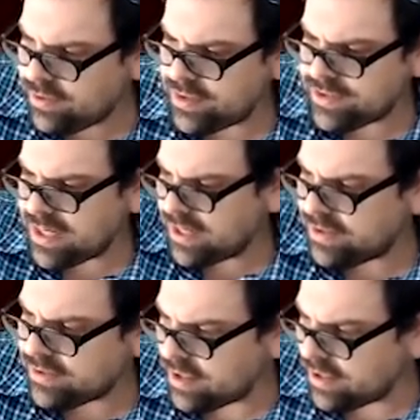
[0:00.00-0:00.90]
the
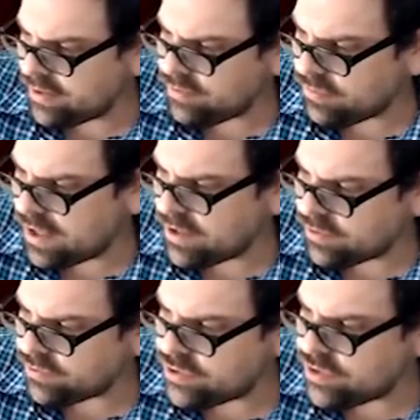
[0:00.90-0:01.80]
second thing,
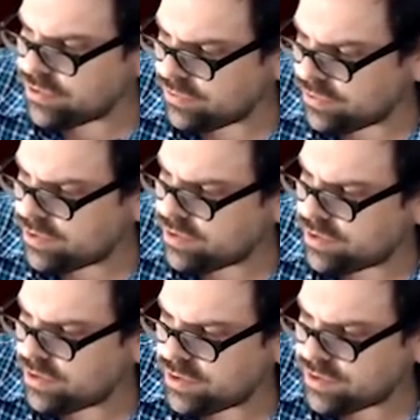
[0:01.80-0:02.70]
radical 2
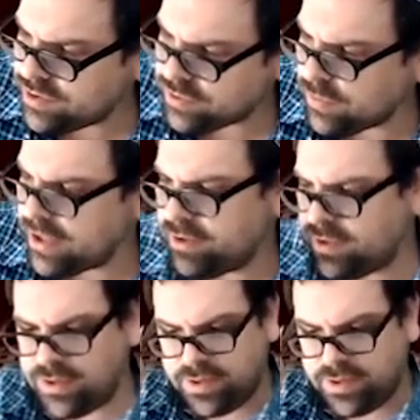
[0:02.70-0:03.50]
squared.